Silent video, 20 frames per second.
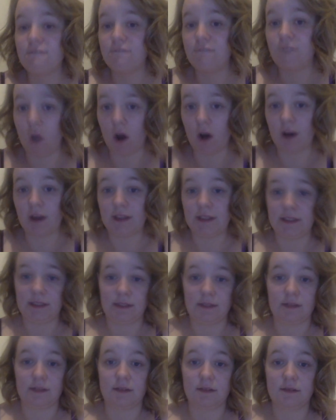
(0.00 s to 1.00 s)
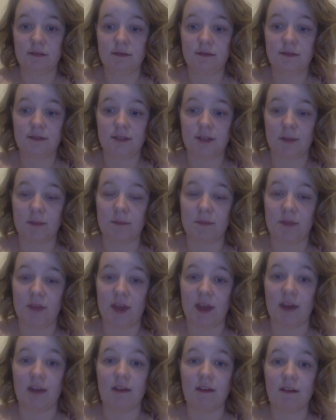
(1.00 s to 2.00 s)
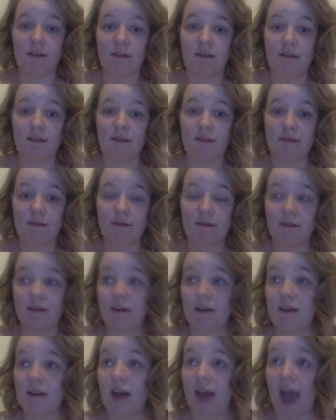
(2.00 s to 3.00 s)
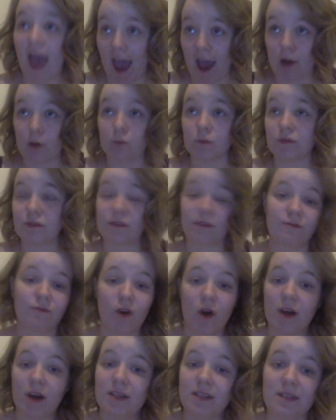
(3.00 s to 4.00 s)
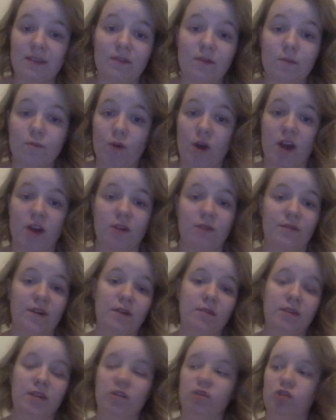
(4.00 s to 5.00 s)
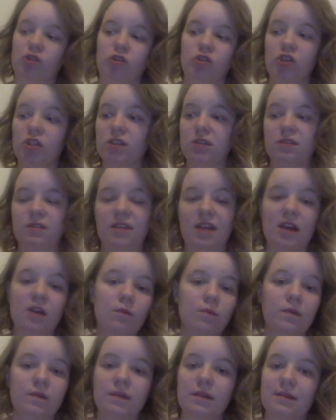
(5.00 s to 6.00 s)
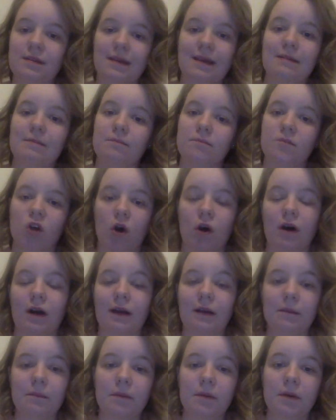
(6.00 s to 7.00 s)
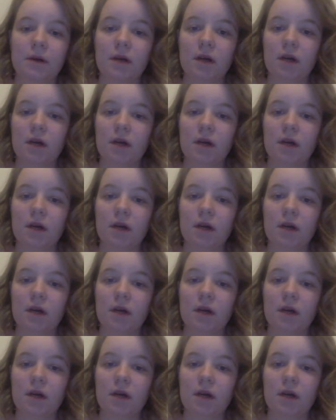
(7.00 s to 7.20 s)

find something else. Find a different brand of foundation. You can stick with the same type,